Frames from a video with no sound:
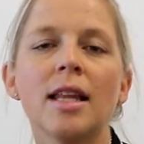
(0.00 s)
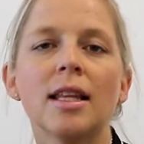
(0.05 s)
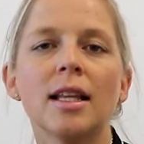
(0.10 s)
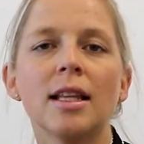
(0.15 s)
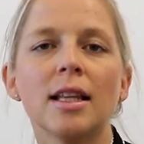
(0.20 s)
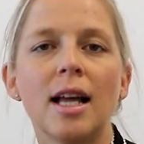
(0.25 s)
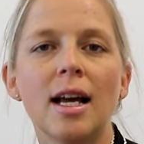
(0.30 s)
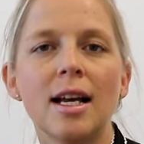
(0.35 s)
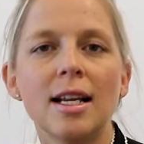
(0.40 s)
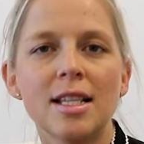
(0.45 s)
The
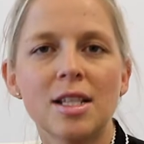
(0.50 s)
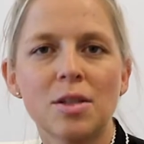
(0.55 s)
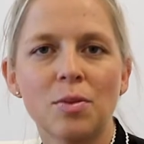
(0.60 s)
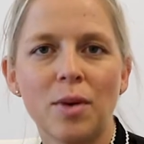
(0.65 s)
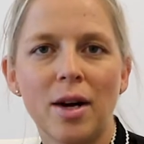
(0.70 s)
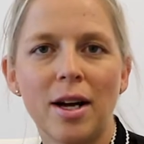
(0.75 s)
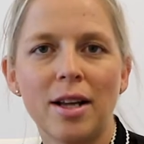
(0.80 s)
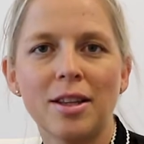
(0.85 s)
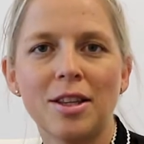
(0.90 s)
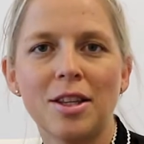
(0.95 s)
last
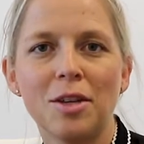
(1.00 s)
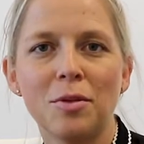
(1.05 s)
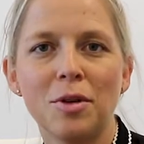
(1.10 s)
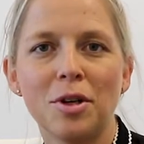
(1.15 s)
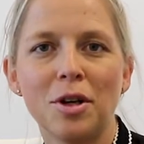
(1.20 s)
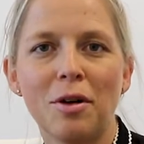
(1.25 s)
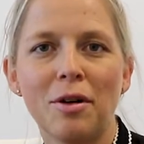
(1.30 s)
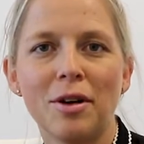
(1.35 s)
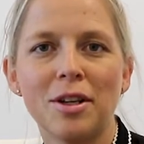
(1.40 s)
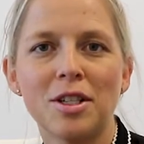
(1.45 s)
one that we're
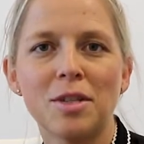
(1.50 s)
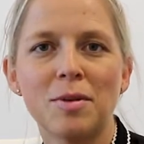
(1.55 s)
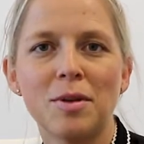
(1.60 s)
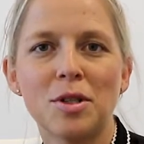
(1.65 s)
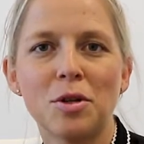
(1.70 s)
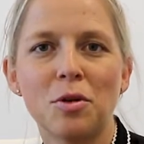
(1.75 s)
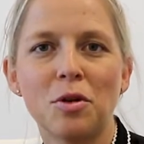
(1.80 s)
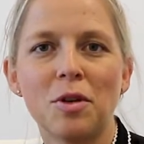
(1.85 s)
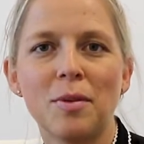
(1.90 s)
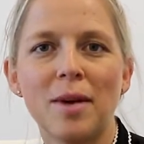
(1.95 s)
going to be
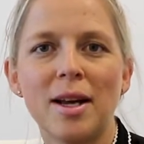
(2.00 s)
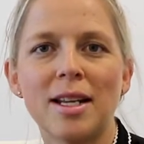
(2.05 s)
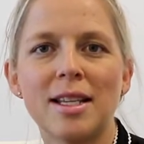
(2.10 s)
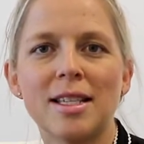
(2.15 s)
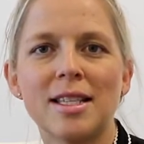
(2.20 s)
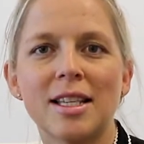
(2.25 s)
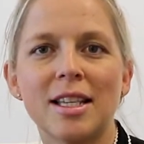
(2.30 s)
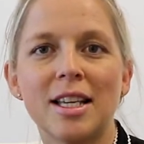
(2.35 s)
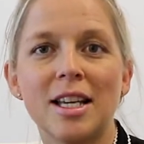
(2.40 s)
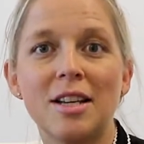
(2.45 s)
talking about
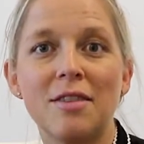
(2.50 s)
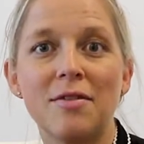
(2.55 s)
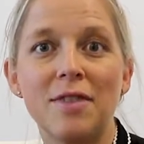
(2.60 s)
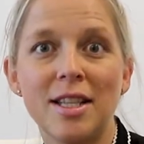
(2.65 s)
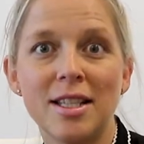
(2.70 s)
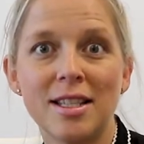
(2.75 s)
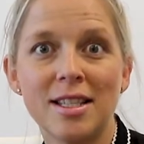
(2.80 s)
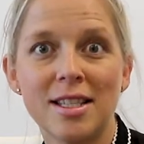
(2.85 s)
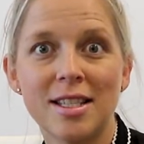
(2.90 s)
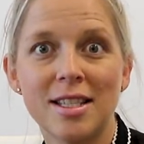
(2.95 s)
is the
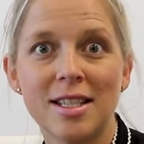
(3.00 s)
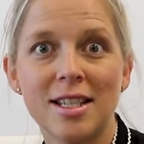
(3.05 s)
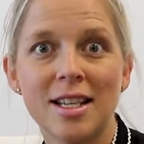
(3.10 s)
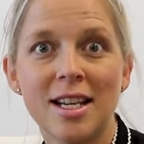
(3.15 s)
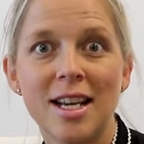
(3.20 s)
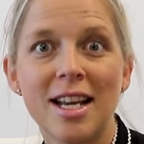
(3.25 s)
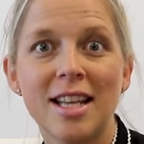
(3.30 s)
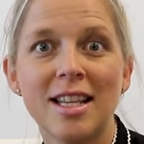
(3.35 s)
convinced.